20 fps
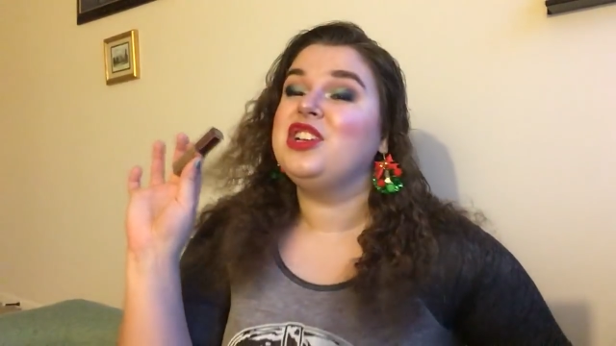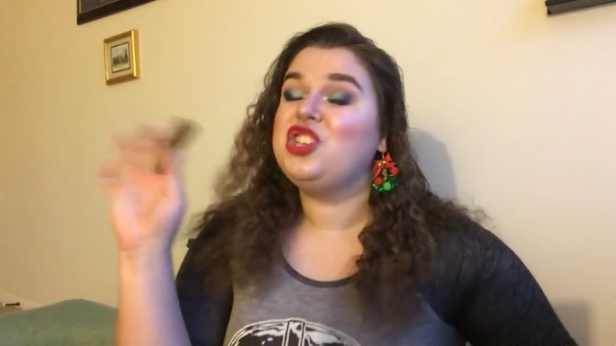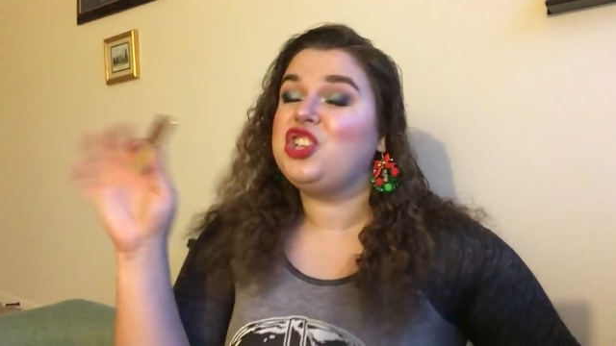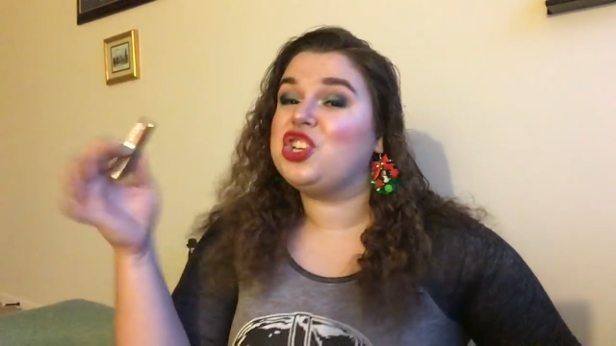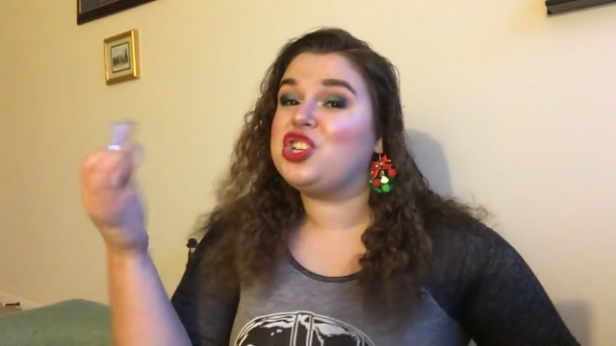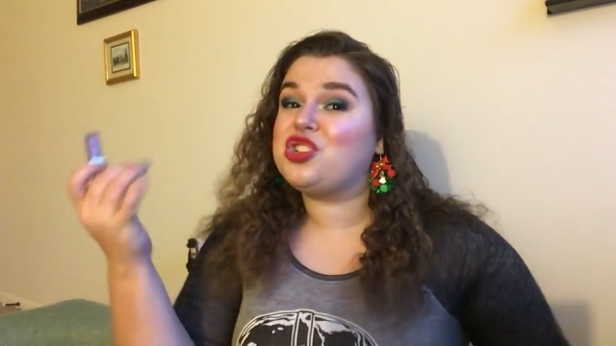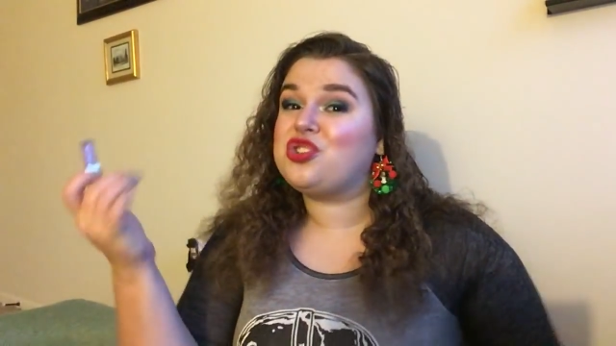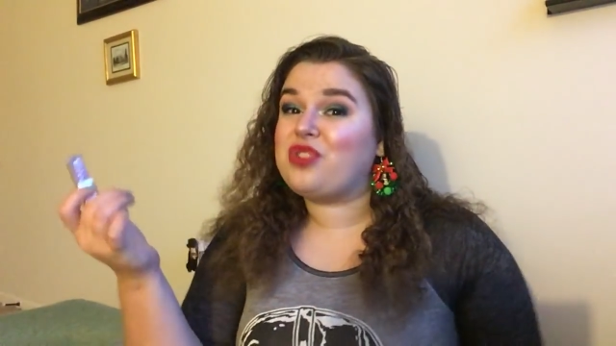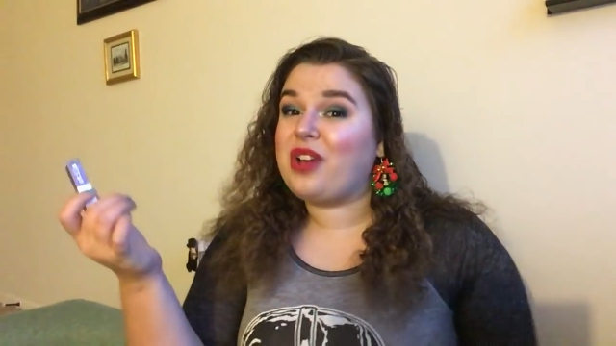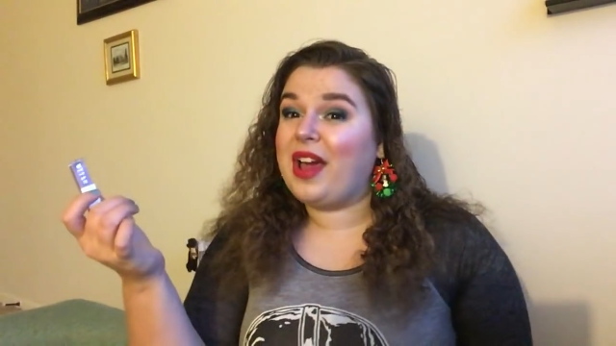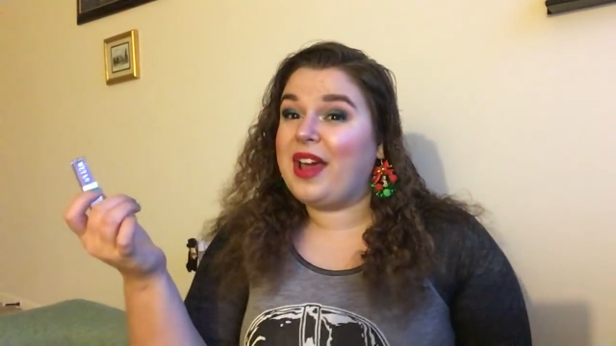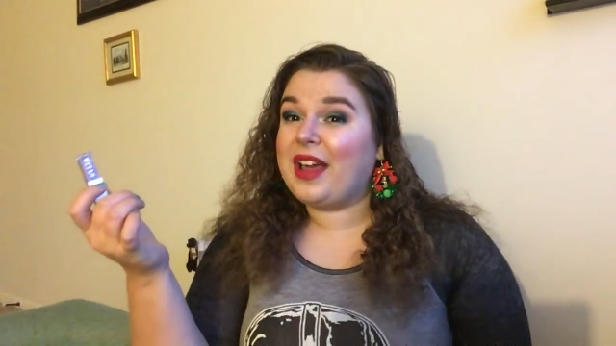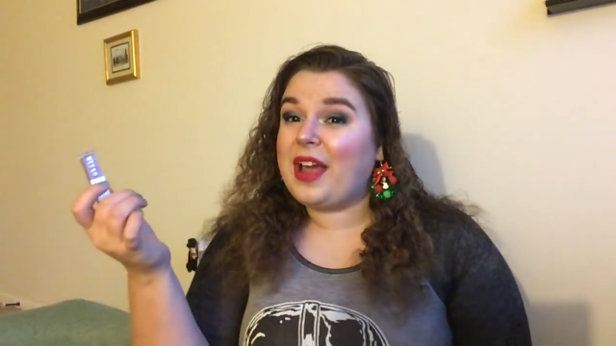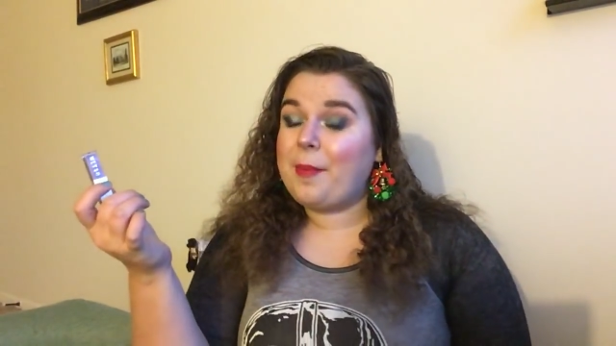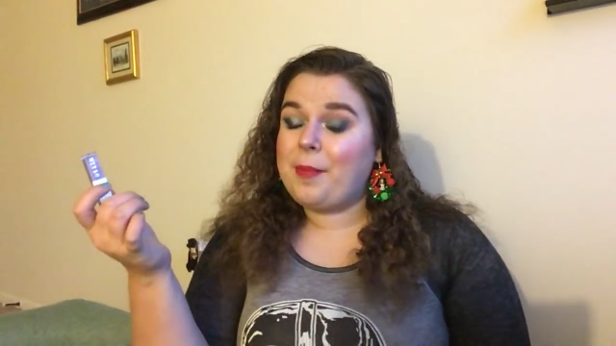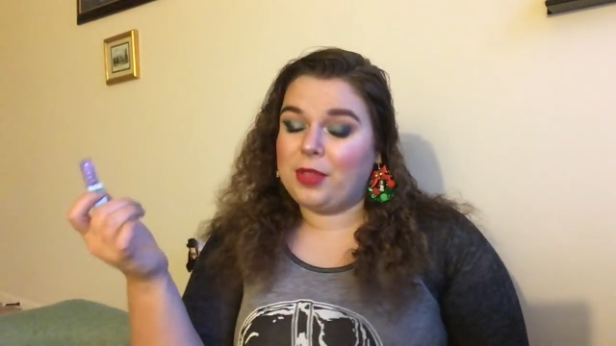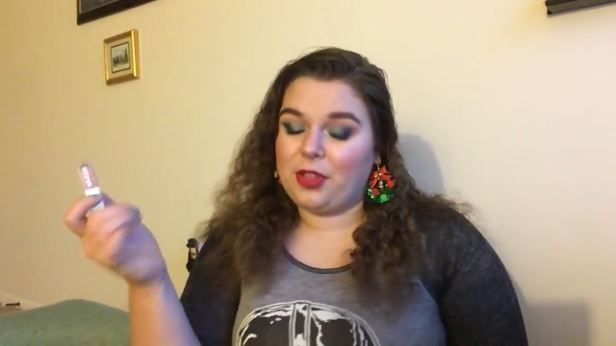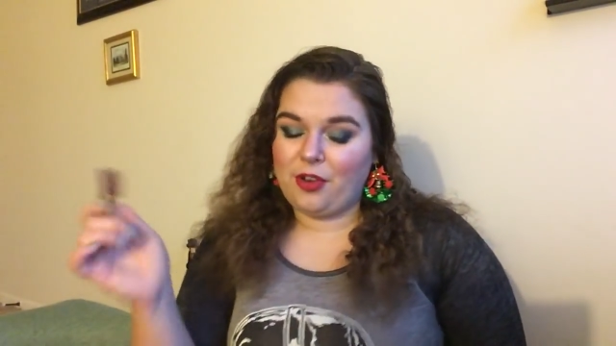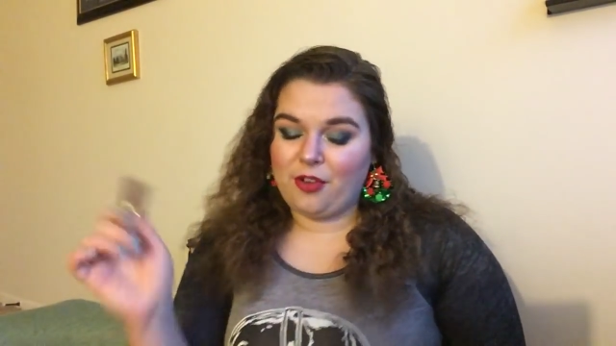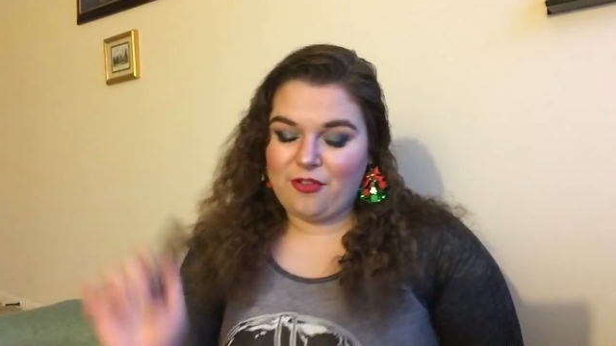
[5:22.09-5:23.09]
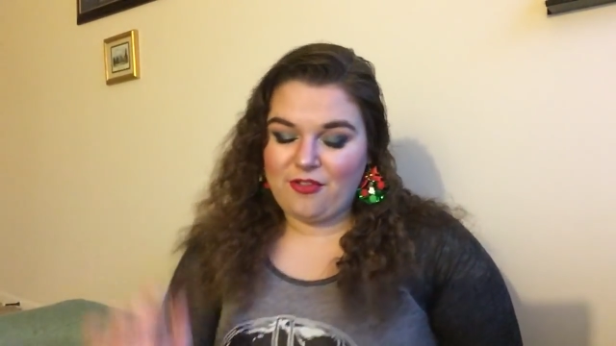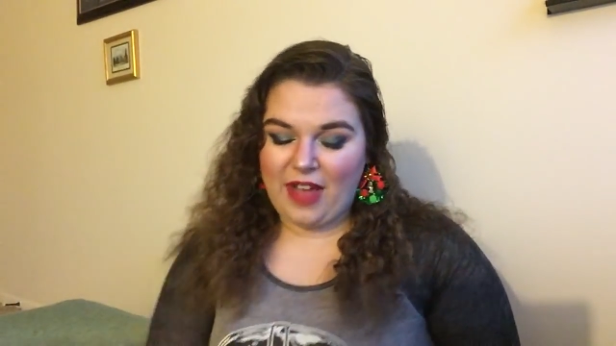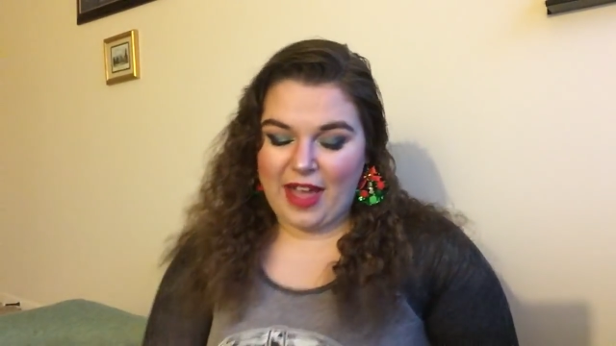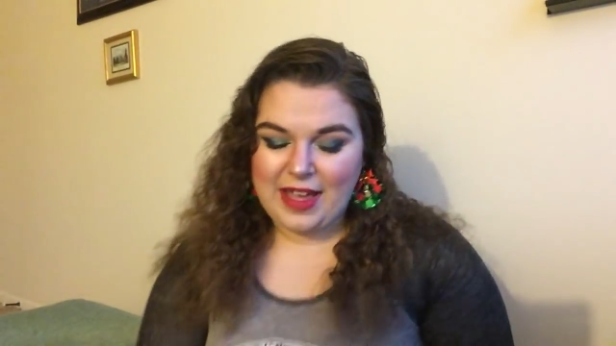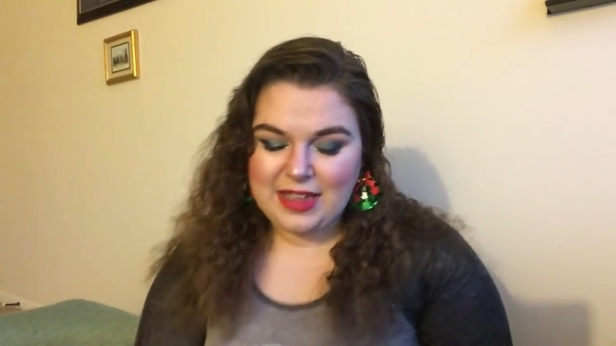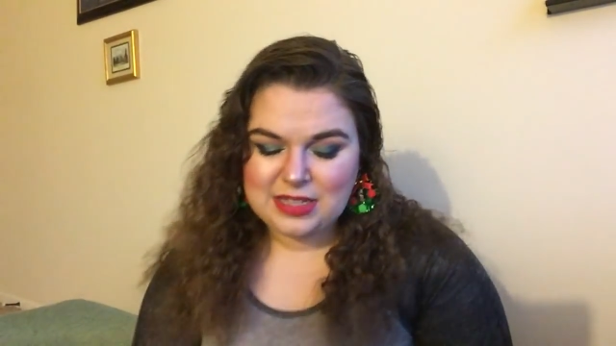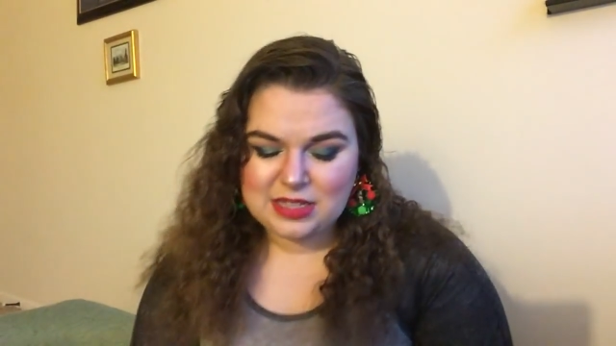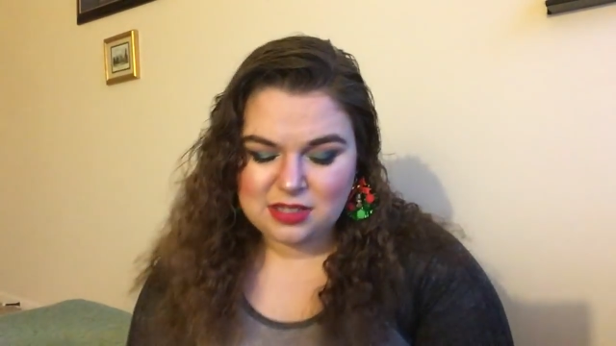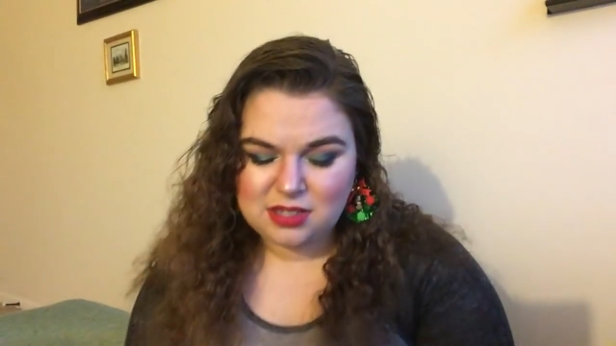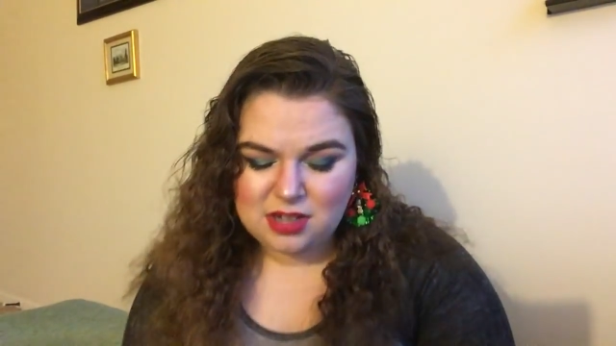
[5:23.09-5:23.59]
just drying up a little
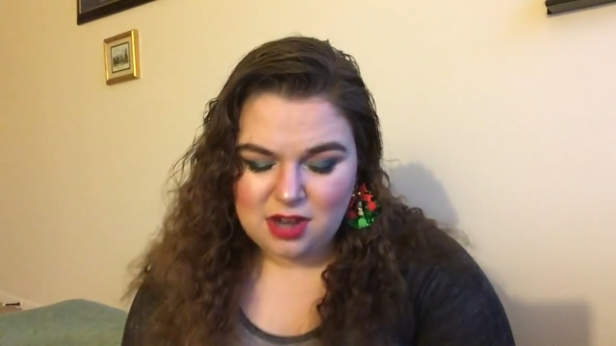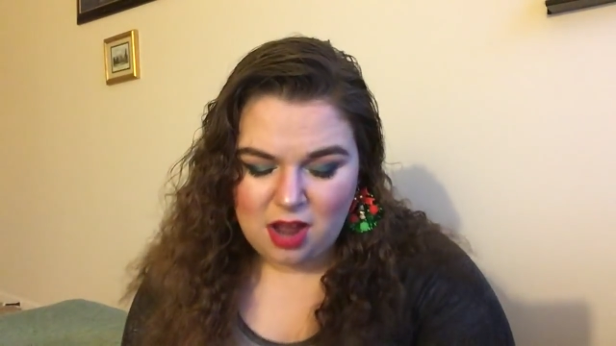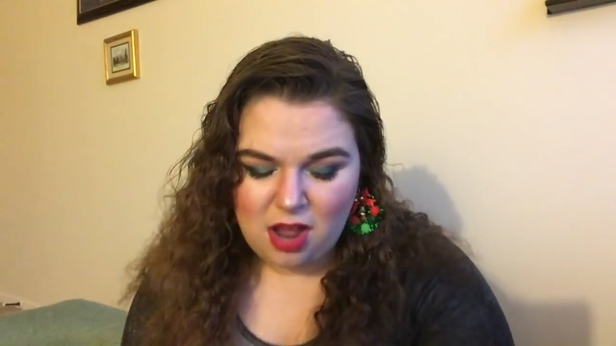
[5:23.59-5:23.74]
fast,